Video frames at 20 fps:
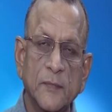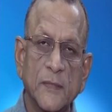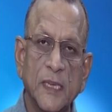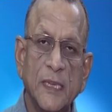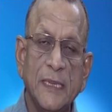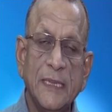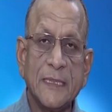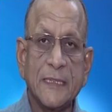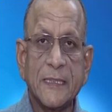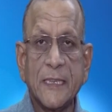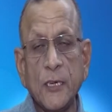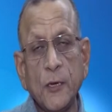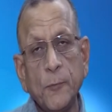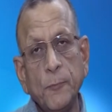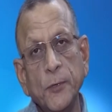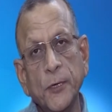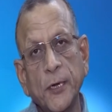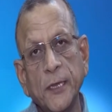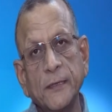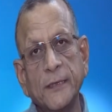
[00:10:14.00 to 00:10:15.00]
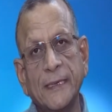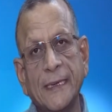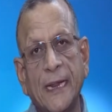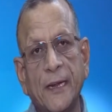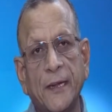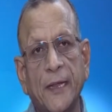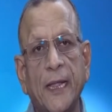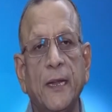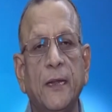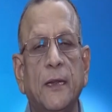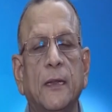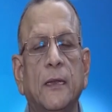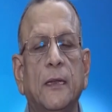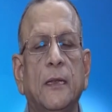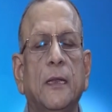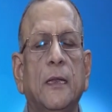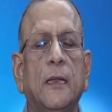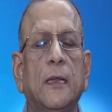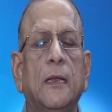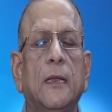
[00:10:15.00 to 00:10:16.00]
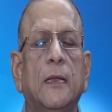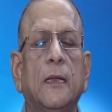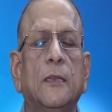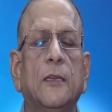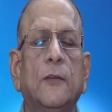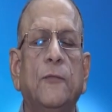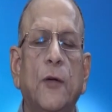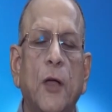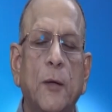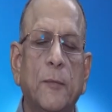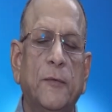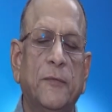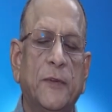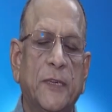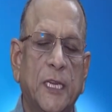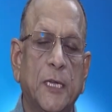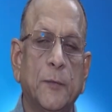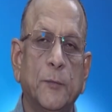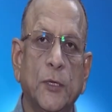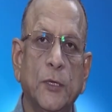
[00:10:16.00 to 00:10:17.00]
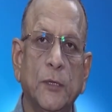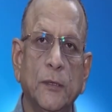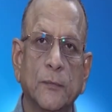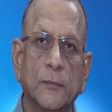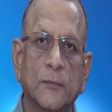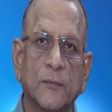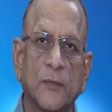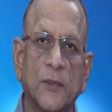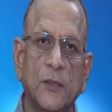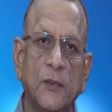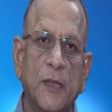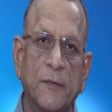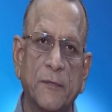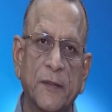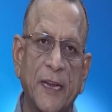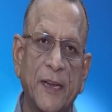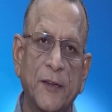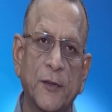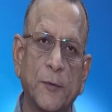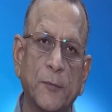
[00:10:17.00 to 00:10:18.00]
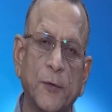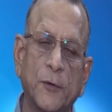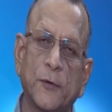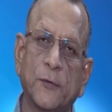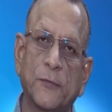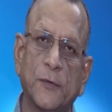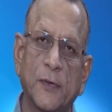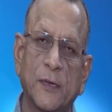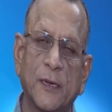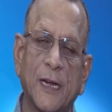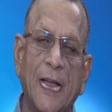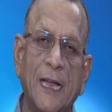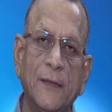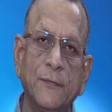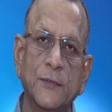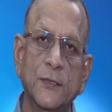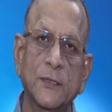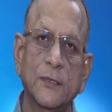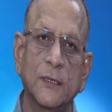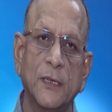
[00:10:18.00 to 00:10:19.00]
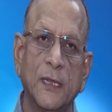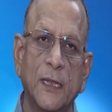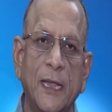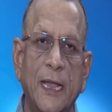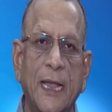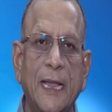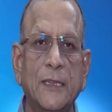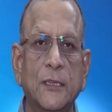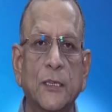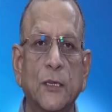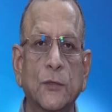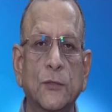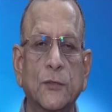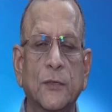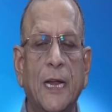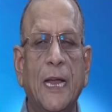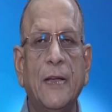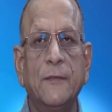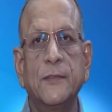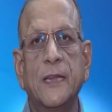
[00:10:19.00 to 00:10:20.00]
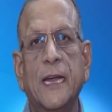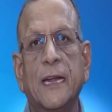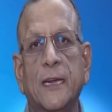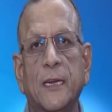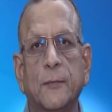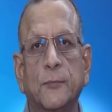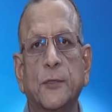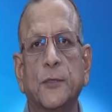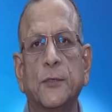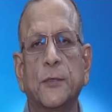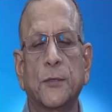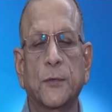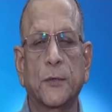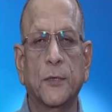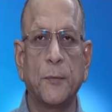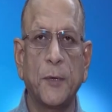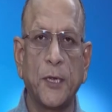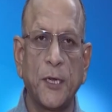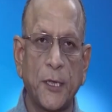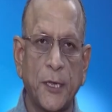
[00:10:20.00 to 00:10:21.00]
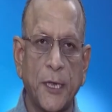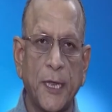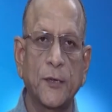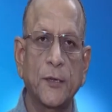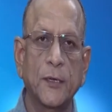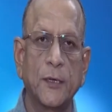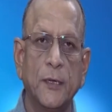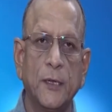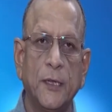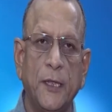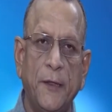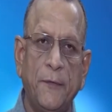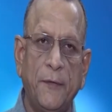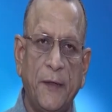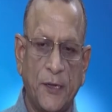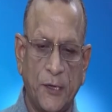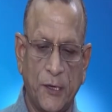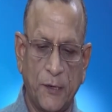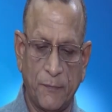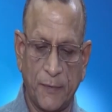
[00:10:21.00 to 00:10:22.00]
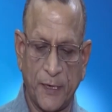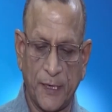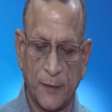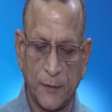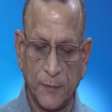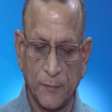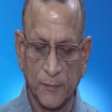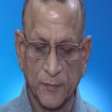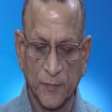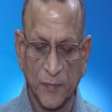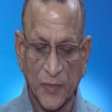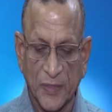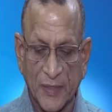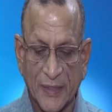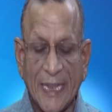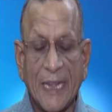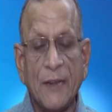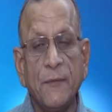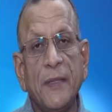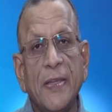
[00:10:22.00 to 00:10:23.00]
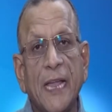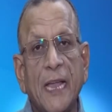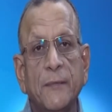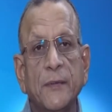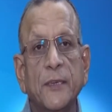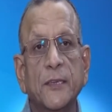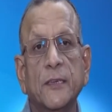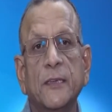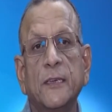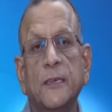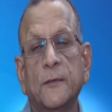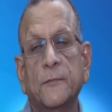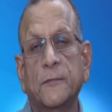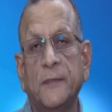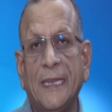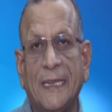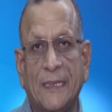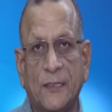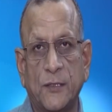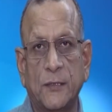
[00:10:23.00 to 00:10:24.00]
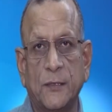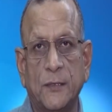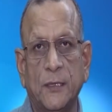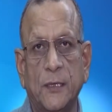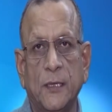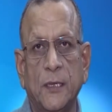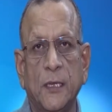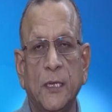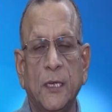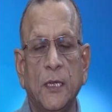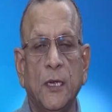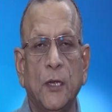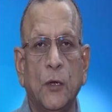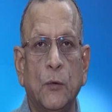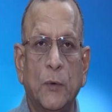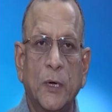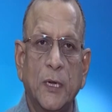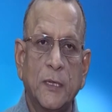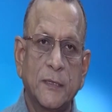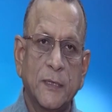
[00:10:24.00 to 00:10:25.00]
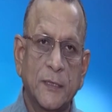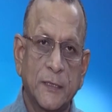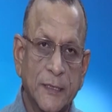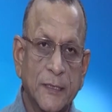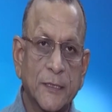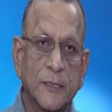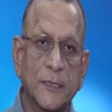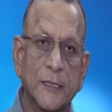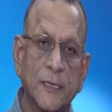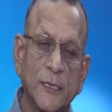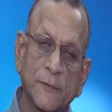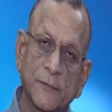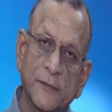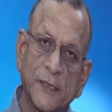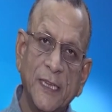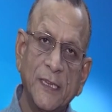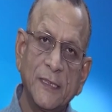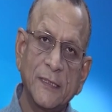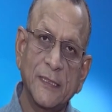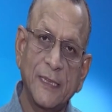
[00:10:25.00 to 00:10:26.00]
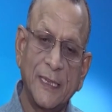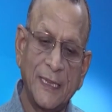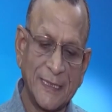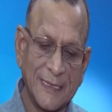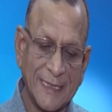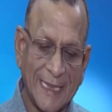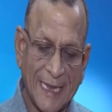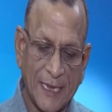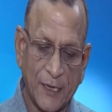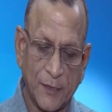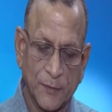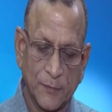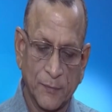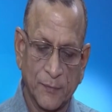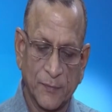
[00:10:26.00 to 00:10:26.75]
instead of putting the data in the form of a table, you have created beautiful graphs, and those graphs are in a position to communicate effectively. Then we have Internet of Things. What is this Internet of Things? Is like